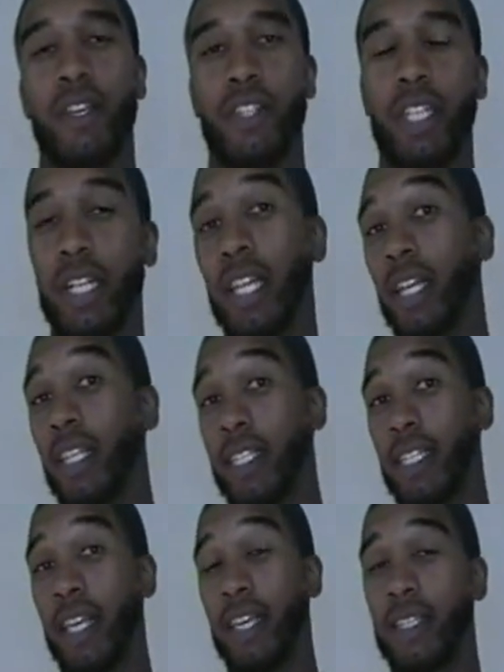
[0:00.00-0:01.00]
she clearly
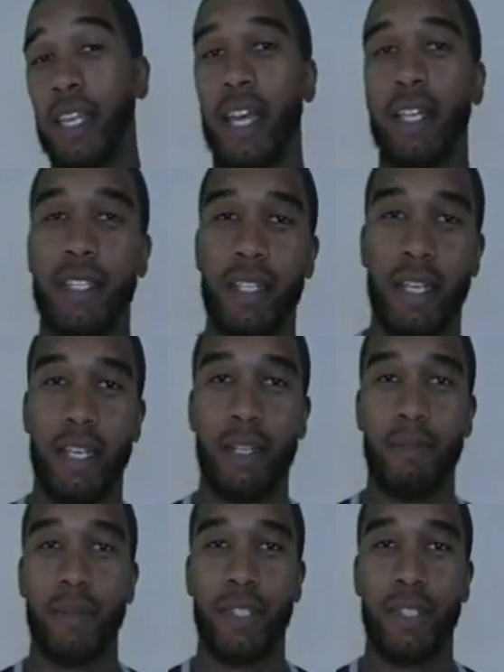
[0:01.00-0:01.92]
says that um,